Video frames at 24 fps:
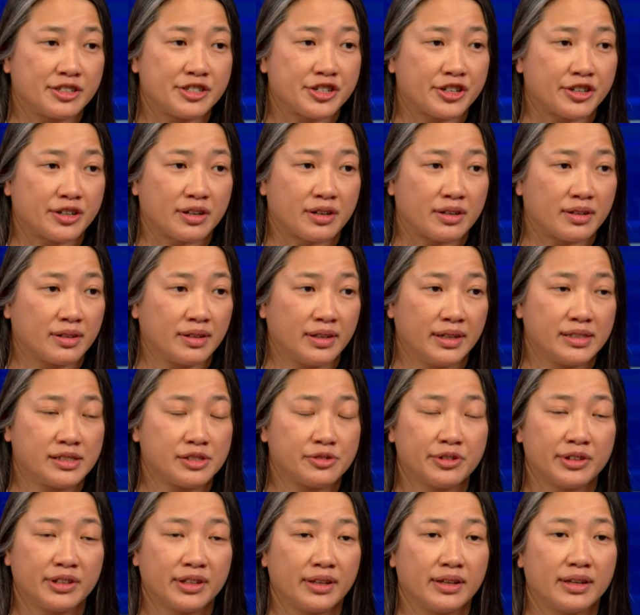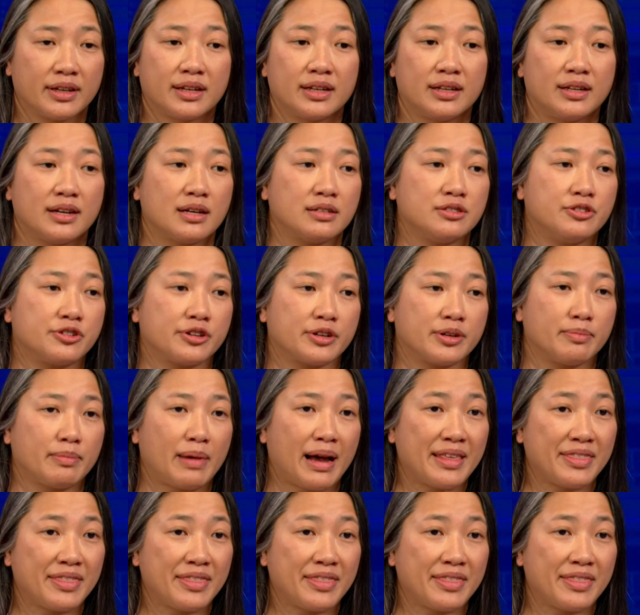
sure. It's really a conundrum.